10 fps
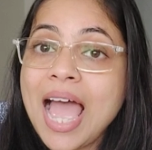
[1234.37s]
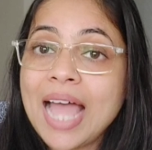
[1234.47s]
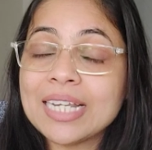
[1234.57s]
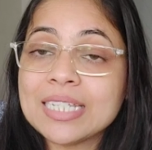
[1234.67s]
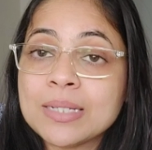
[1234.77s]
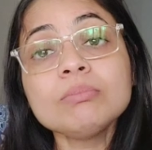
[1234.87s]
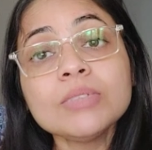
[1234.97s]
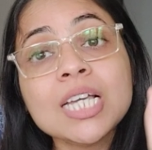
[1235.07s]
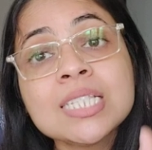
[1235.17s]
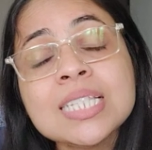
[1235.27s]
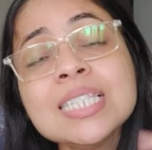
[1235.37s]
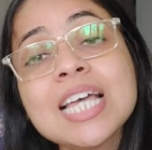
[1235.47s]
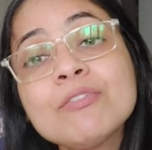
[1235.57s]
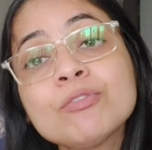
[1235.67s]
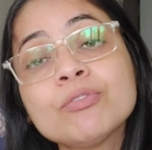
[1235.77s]
And since
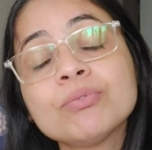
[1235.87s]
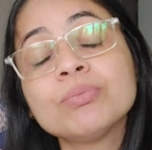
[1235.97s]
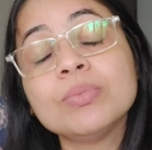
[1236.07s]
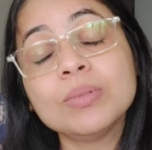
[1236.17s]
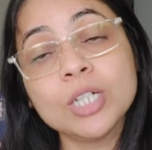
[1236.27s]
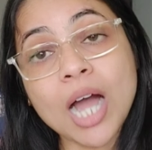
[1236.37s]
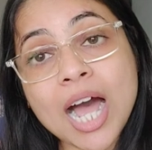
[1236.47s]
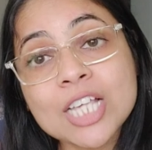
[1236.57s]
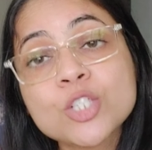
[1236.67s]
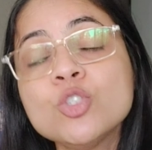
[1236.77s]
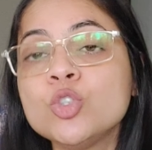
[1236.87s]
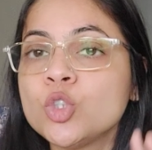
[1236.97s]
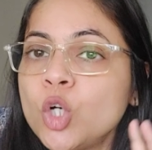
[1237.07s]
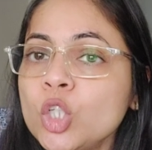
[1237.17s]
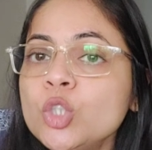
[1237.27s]
I've asked you
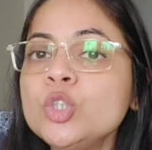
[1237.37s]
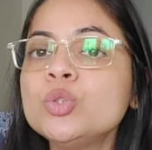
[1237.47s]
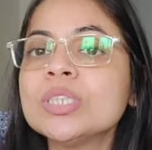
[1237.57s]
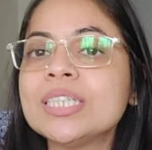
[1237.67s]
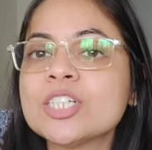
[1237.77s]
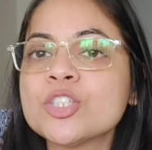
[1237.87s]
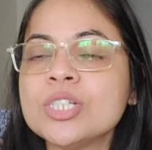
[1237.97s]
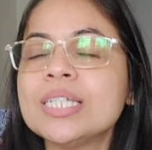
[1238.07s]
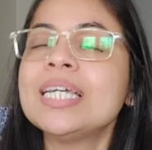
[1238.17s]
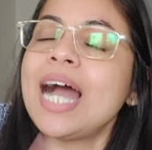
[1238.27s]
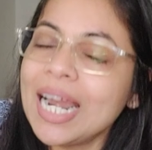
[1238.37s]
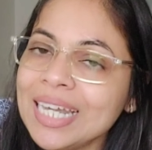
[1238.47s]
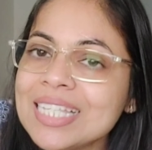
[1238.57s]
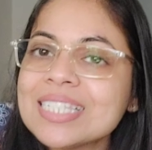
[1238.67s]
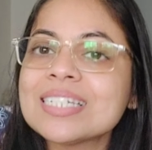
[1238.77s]
not to use a dictionary
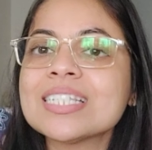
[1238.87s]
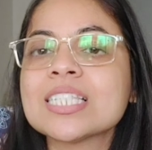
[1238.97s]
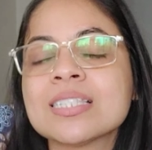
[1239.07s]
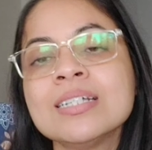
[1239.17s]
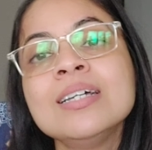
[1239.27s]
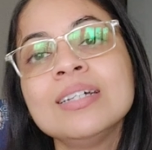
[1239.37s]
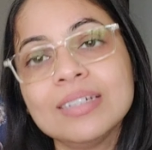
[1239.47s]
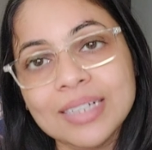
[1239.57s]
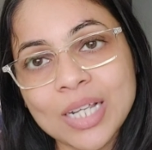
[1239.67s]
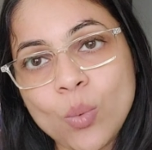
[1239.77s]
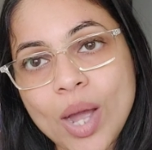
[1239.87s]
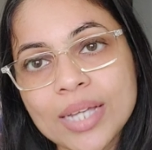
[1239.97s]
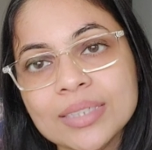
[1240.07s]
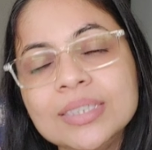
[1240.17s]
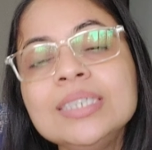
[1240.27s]
unless it is
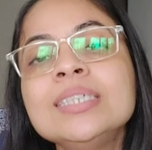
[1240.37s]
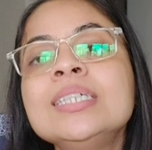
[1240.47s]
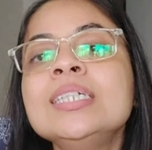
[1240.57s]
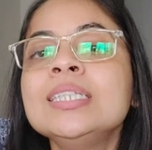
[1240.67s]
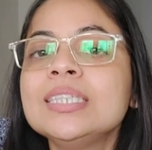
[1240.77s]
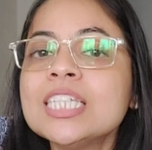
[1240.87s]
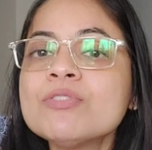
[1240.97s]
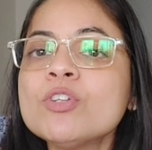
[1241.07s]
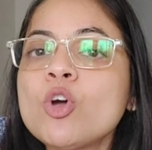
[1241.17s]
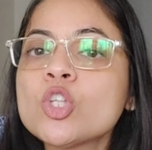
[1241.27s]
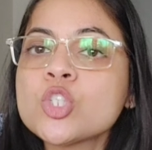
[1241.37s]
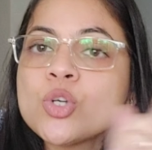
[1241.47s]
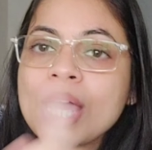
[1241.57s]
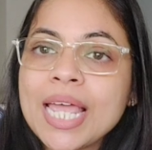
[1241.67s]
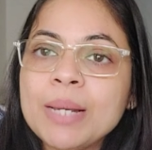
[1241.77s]
required, this will
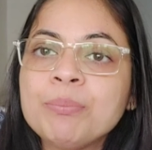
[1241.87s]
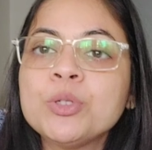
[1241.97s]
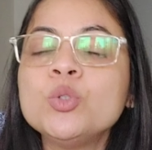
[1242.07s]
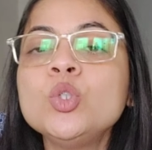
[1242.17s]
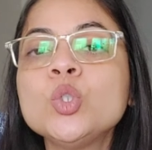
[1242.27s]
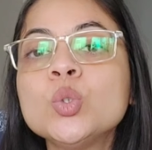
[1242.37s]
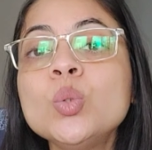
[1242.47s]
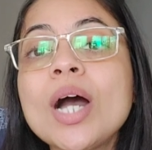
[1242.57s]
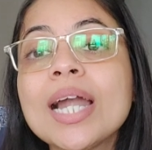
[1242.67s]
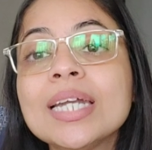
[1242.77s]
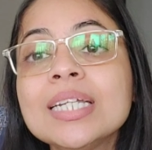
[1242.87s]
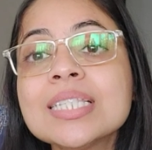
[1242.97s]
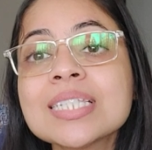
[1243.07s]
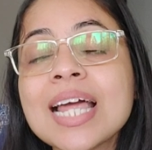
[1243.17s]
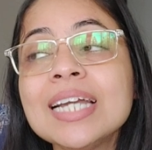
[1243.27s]
also help you to
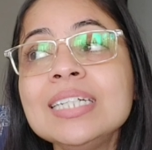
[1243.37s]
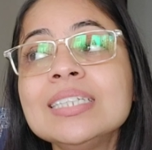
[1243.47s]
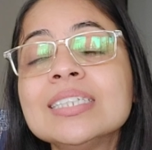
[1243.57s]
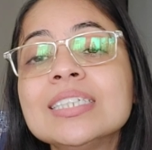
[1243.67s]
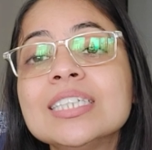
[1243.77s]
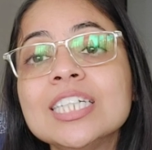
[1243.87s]
understand